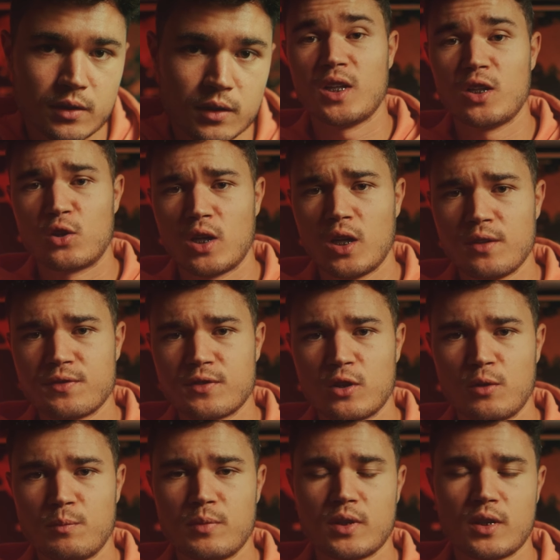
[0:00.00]
then your
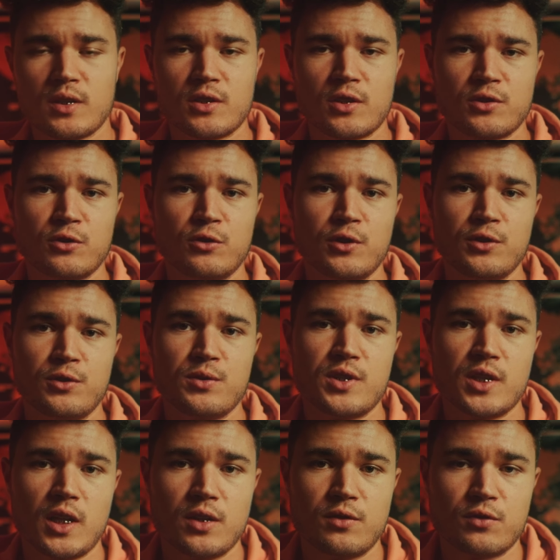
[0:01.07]
f-stop is also going to
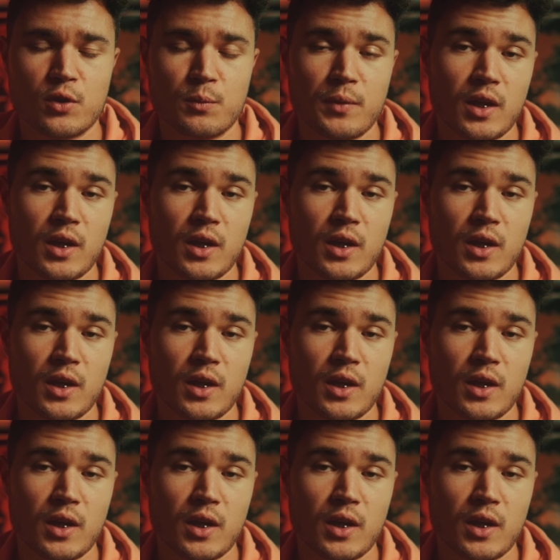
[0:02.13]
change from